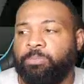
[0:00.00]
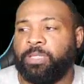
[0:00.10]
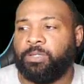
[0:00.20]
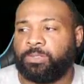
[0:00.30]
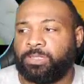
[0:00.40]

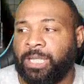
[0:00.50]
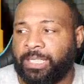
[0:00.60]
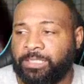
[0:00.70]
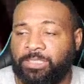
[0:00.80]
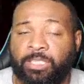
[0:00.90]
build
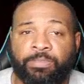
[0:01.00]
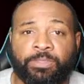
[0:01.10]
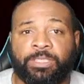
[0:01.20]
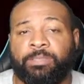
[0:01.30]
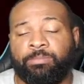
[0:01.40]
stocking
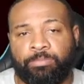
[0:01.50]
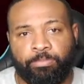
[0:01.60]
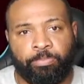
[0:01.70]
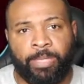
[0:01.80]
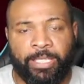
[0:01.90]
stuffers and
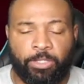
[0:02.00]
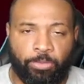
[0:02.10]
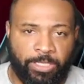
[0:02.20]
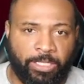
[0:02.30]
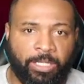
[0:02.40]
make
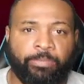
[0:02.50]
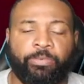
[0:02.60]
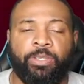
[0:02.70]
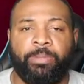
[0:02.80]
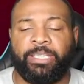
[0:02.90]
Creed
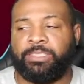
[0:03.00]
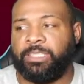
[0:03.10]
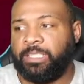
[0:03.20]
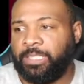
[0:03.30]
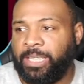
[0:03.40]
Humphrey and make
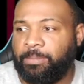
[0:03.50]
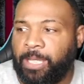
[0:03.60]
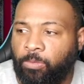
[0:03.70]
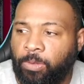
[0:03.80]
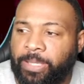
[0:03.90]
CD Lamb.
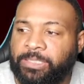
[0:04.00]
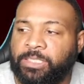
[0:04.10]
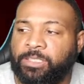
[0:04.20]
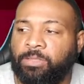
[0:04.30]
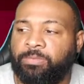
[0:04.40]
Now what makes
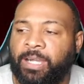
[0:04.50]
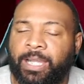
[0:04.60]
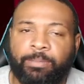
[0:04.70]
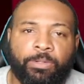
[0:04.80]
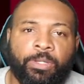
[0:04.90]
this so
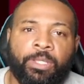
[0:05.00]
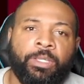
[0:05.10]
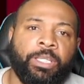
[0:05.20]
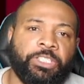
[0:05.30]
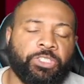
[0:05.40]
viable
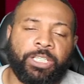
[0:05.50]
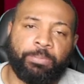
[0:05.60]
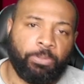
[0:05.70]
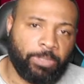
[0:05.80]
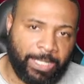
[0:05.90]
is you're going
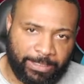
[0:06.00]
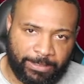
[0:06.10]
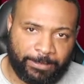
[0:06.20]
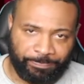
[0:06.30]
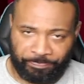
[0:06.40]
to pull
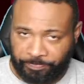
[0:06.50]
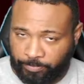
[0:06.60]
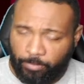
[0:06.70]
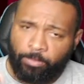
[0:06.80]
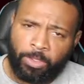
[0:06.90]
90s.
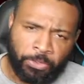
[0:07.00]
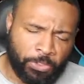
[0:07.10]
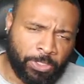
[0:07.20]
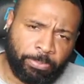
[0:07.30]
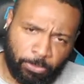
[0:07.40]

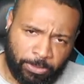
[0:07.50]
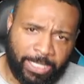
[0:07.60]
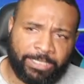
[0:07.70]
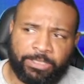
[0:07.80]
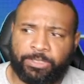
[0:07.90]
You're going to pull
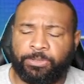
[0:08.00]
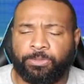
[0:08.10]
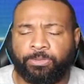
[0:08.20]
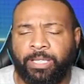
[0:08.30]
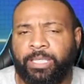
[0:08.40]

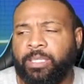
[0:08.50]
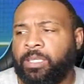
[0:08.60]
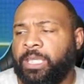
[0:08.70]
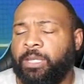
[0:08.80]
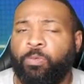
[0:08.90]
92s, right?
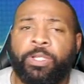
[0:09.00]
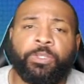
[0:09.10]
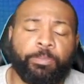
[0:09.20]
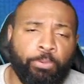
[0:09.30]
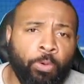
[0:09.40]
And when
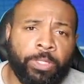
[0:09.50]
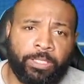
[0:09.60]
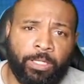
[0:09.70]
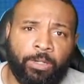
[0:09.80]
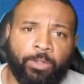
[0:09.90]
you're
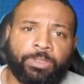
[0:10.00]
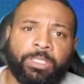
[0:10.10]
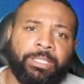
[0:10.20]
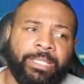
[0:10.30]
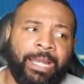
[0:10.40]
pulling those,
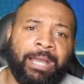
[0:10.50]
that